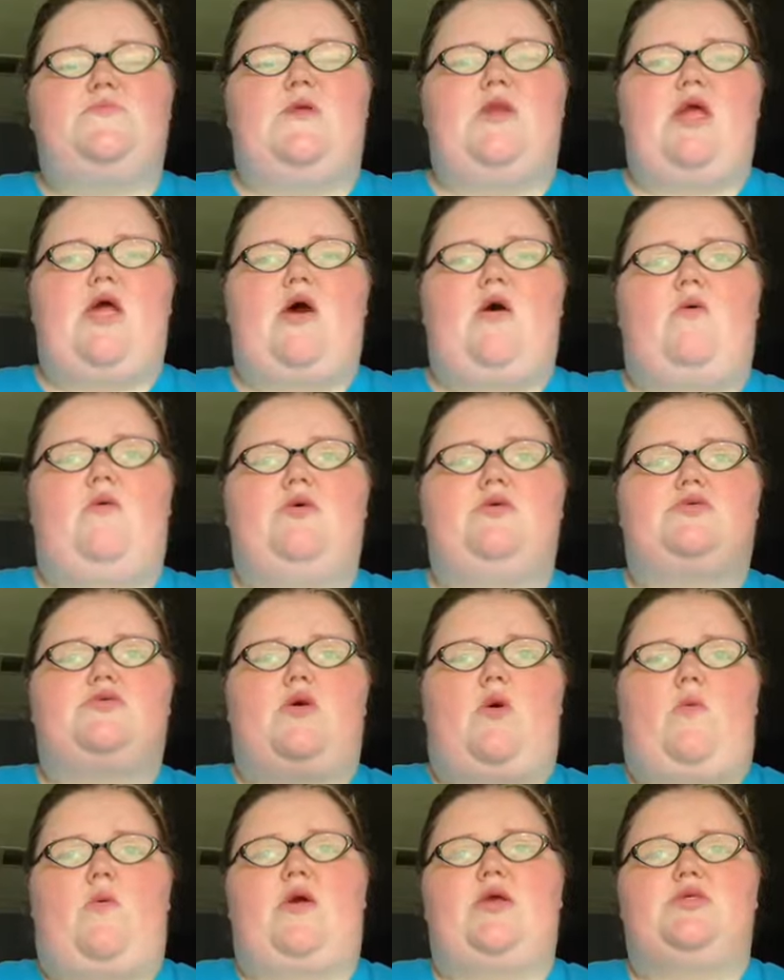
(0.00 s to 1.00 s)
video is
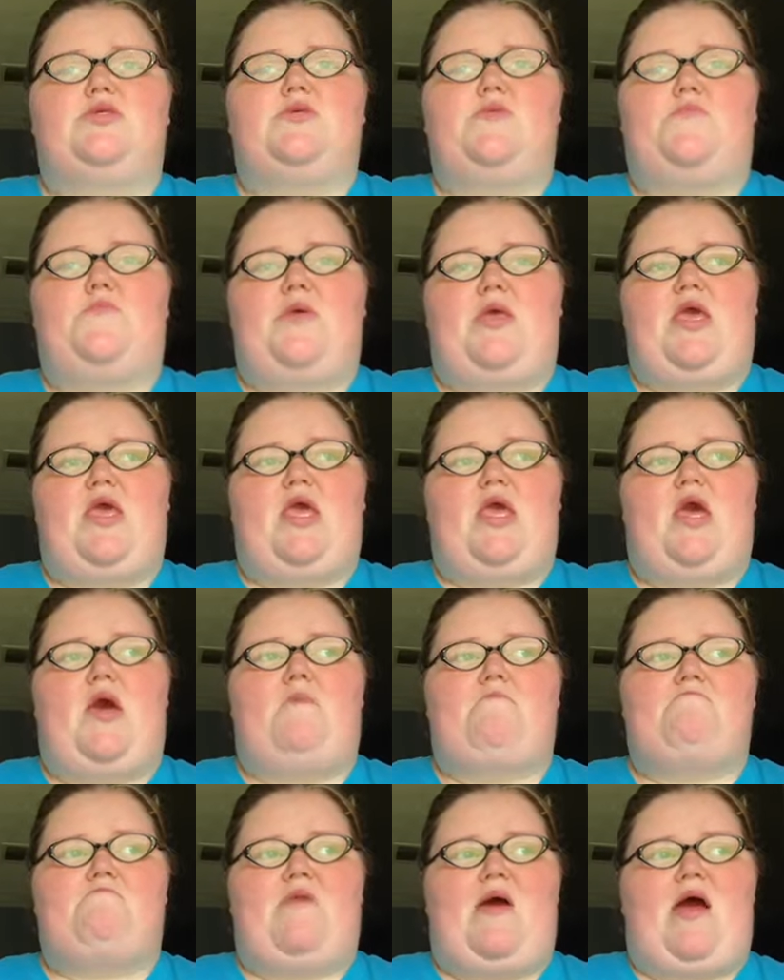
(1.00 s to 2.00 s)
going to be
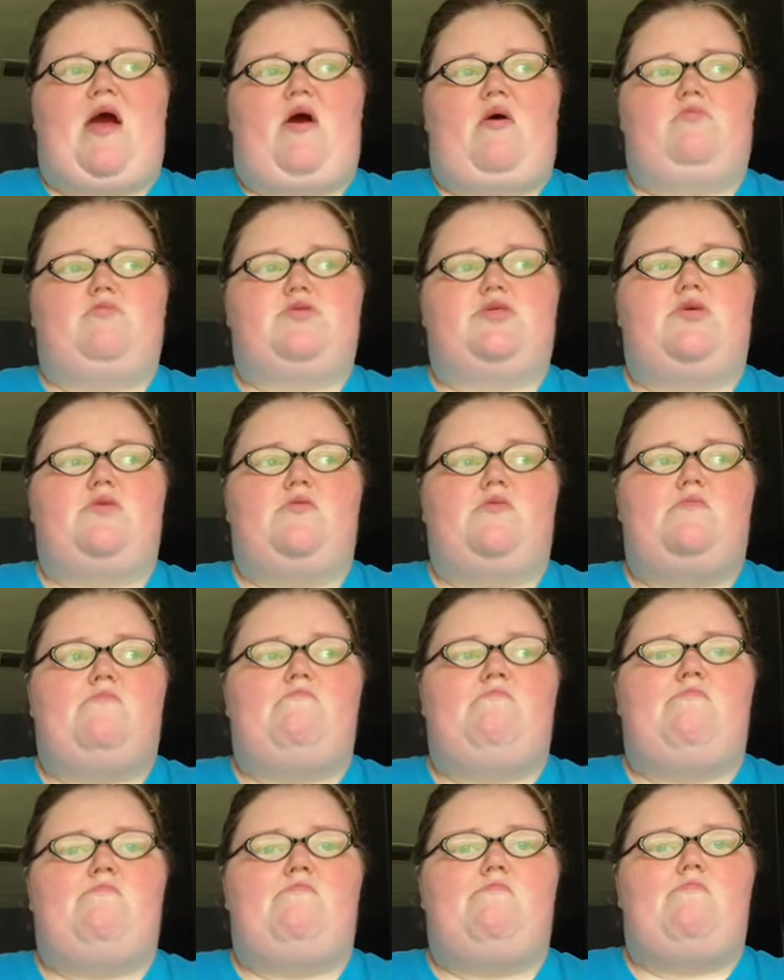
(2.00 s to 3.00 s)
about
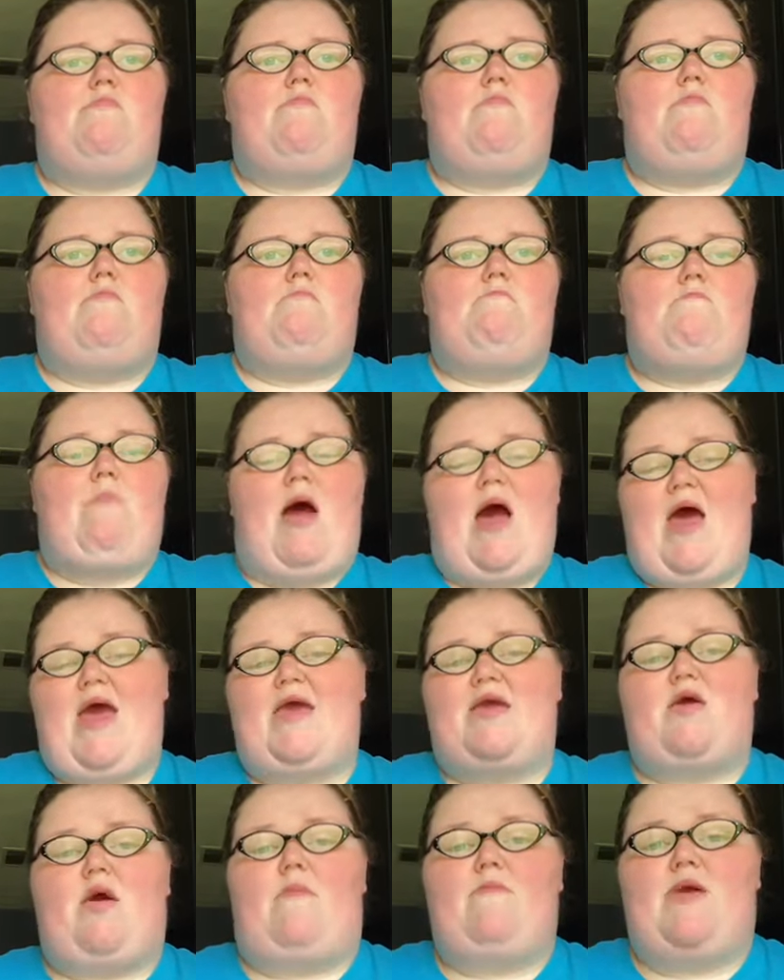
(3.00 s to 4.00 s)

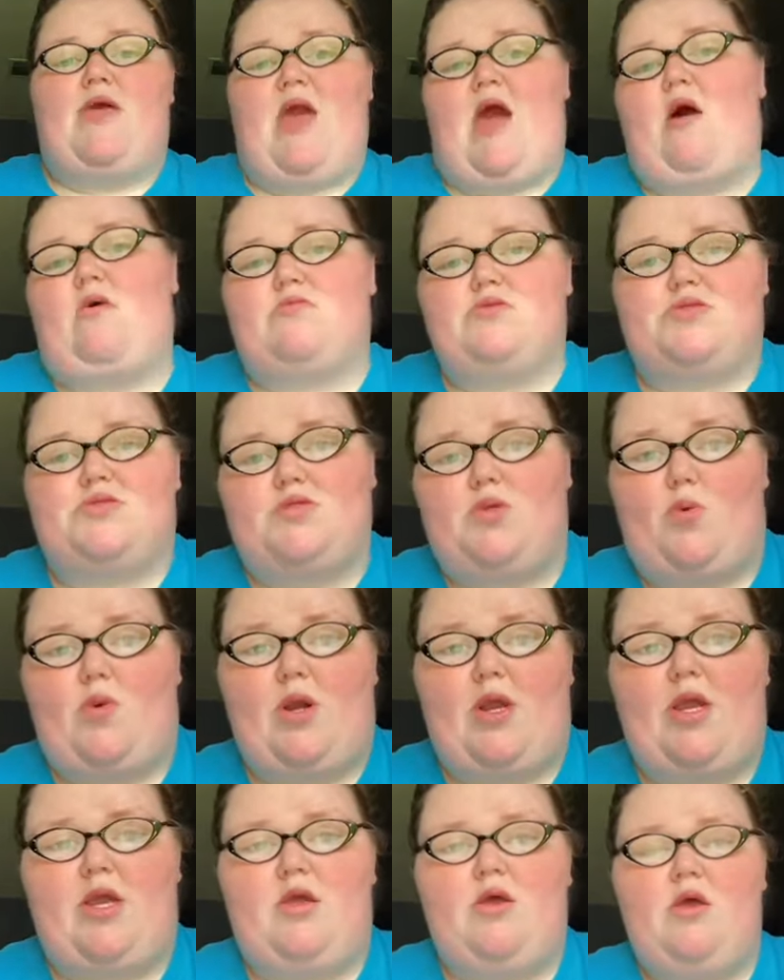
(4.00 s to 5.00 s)
my coming out
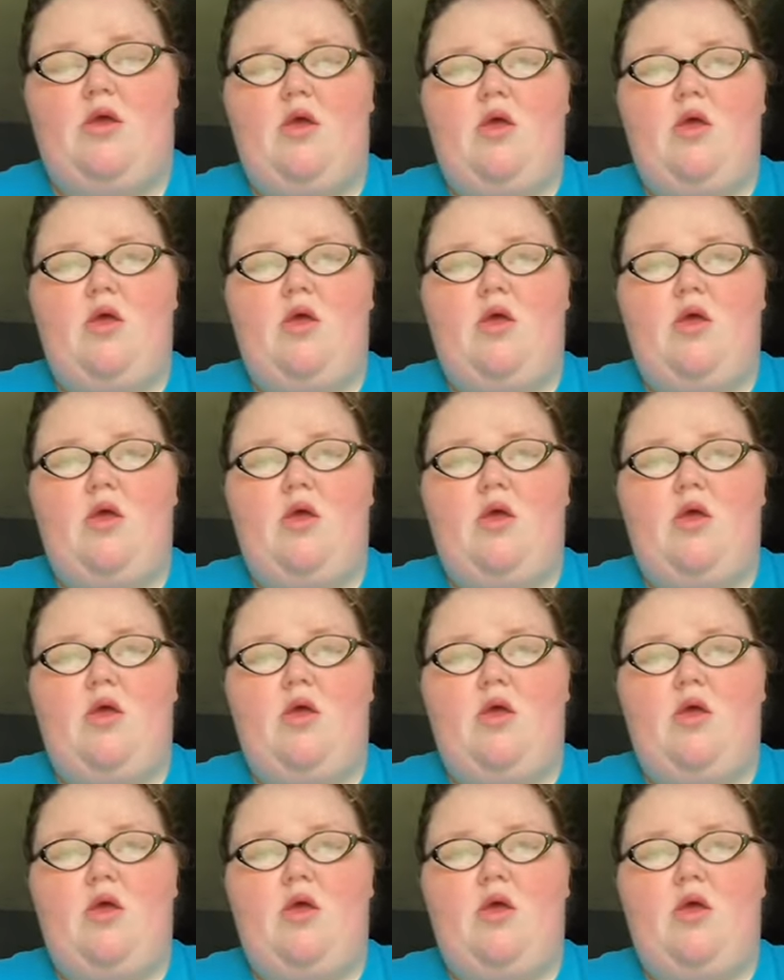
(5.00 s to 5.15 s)
story.